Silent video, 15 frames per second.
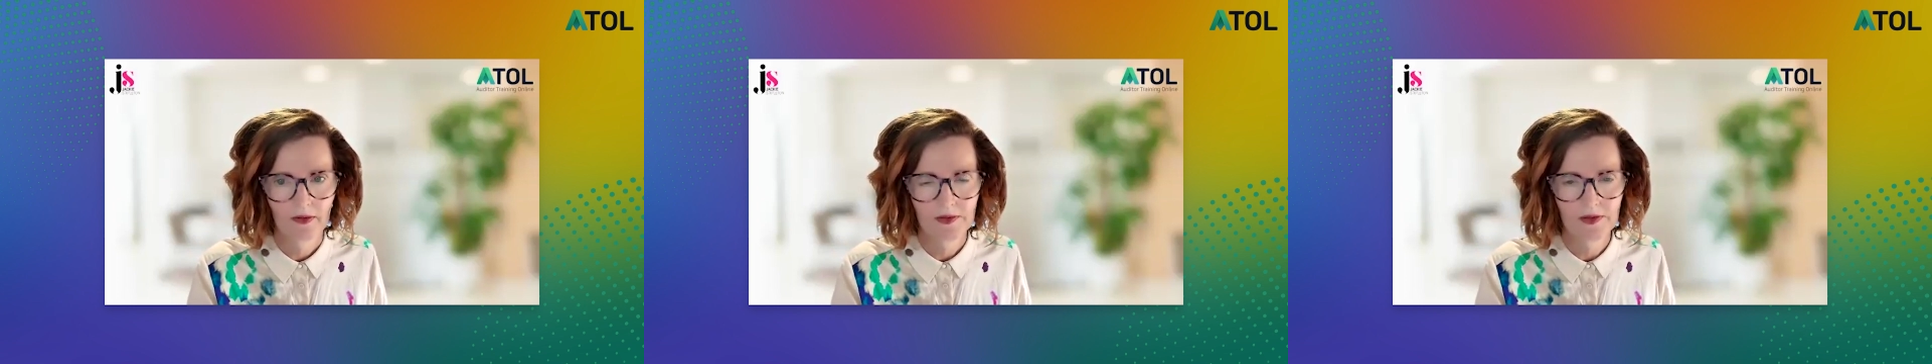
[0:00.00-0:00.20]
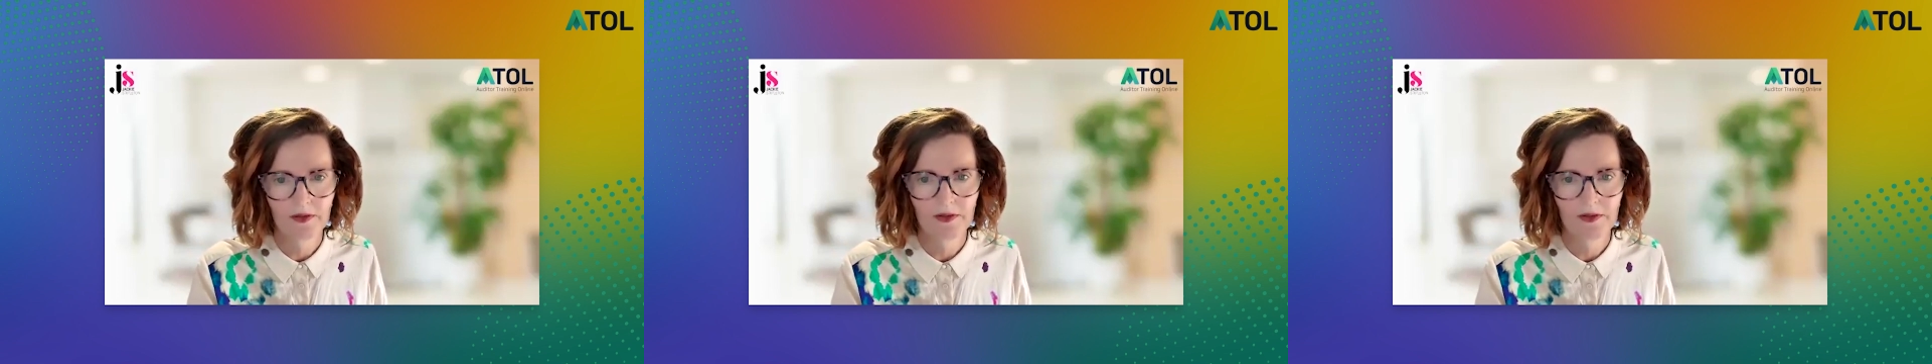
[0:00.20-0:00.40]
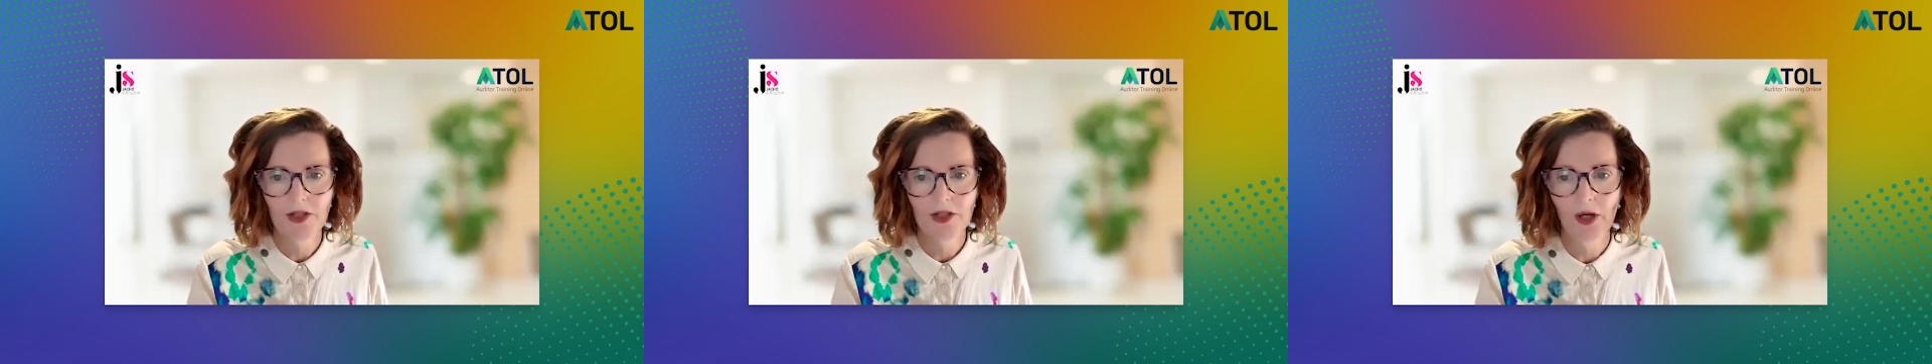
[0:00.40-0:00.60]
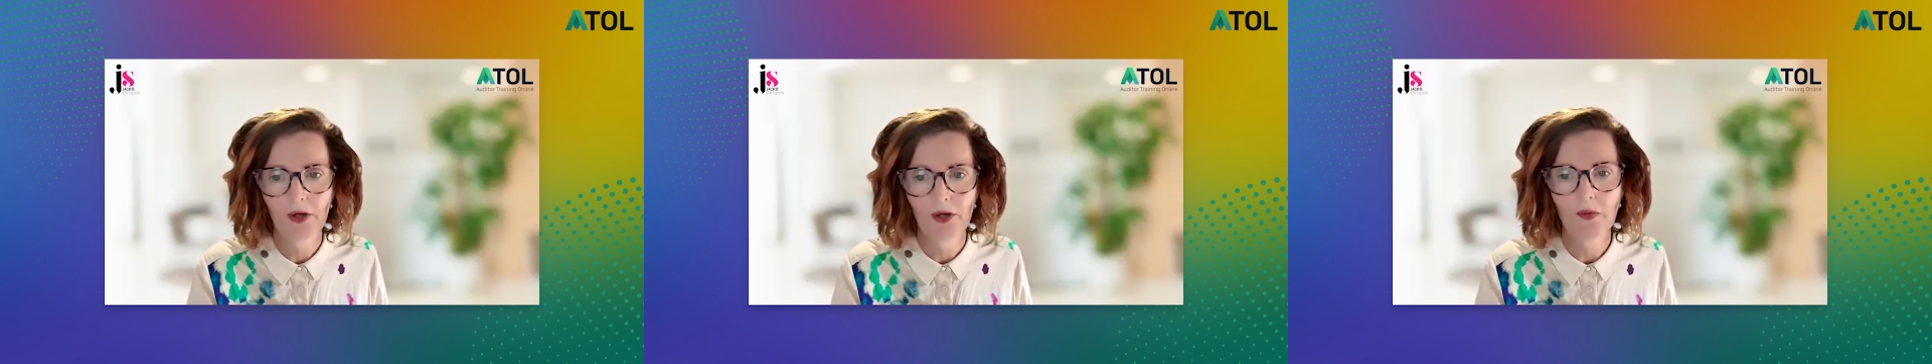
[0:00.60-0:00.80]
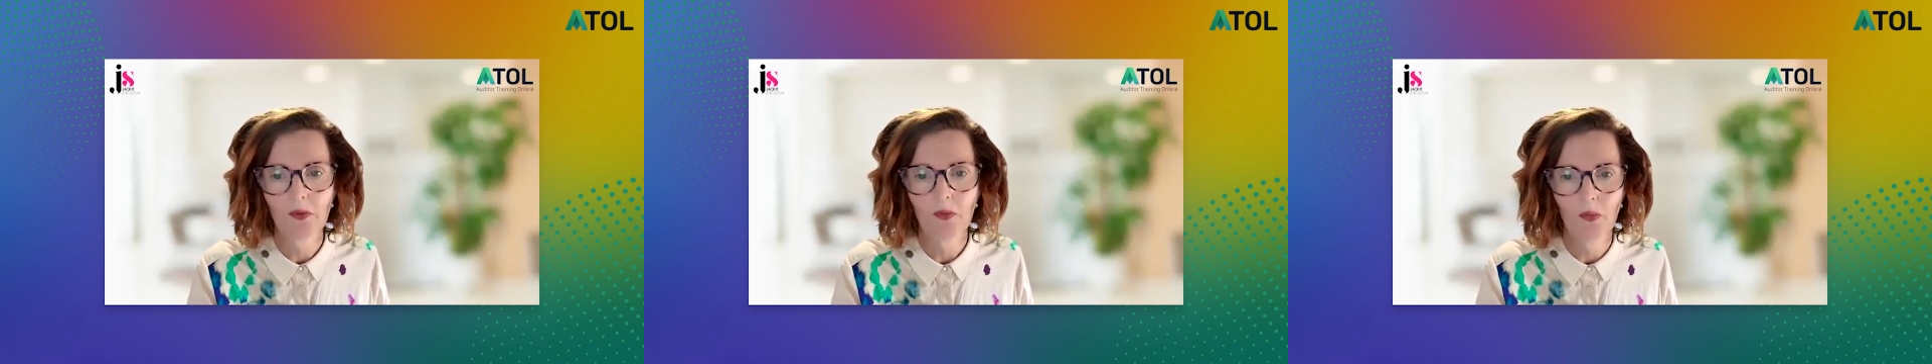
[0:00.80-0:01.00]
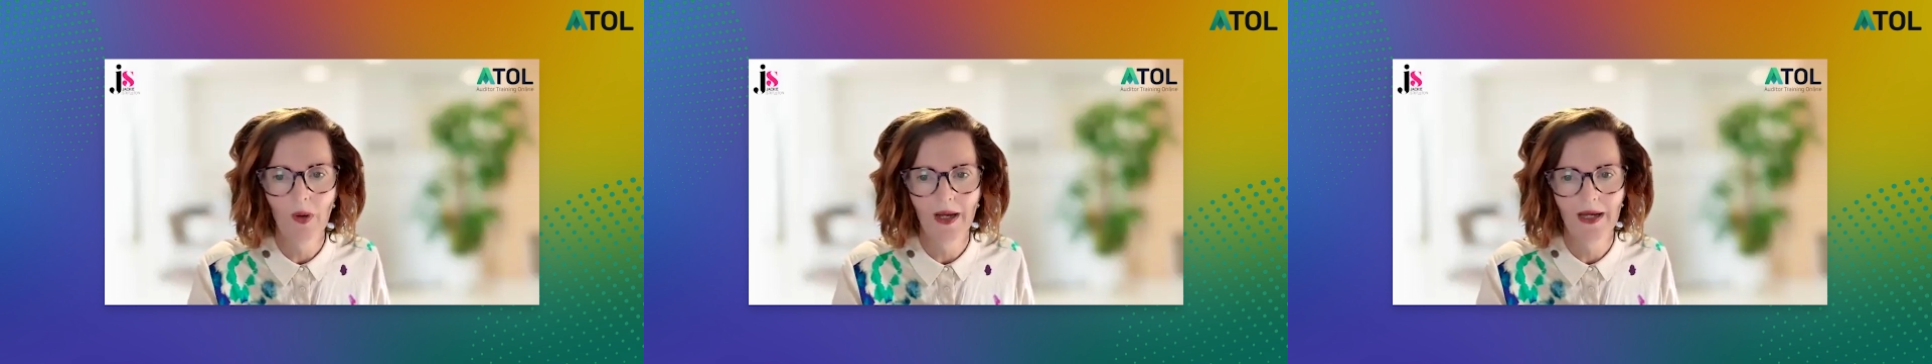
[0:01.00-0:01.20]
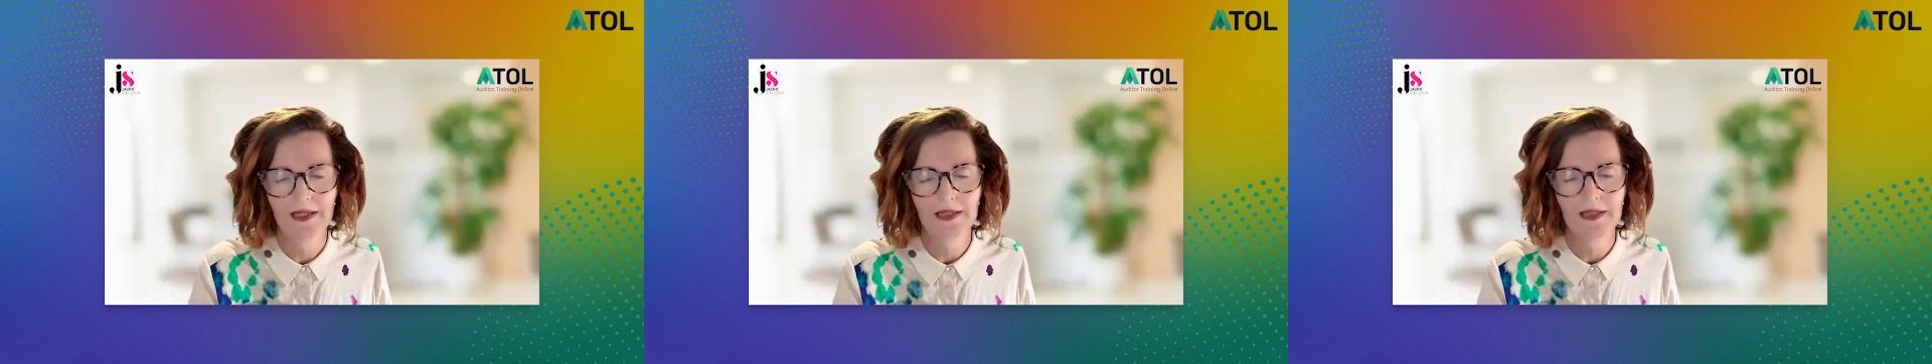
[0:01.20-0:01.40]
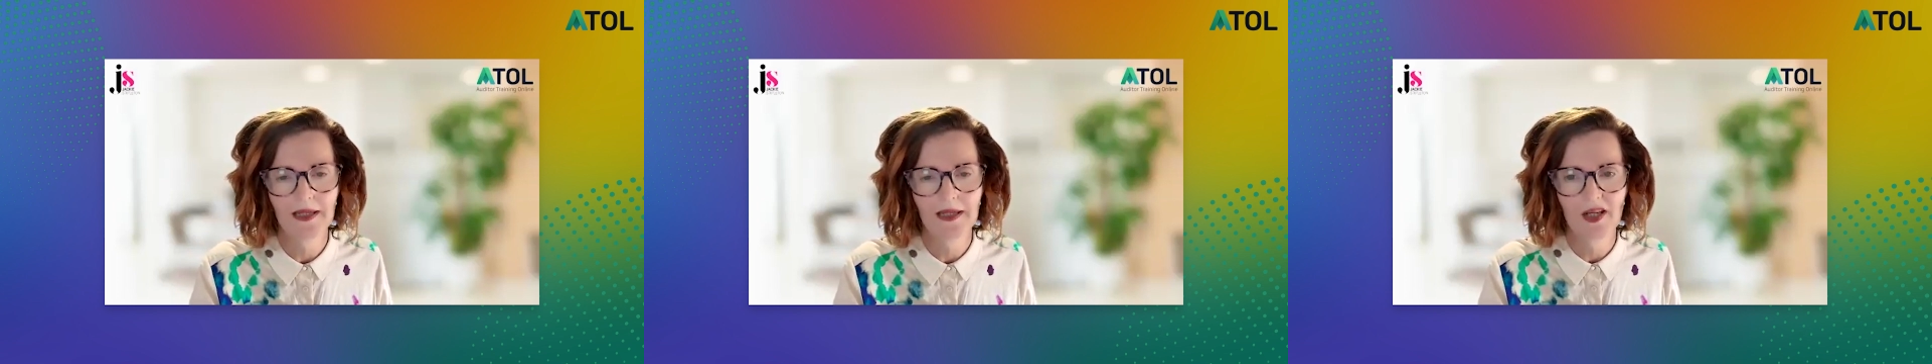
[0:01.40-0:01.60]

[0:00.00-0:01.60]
so don't waste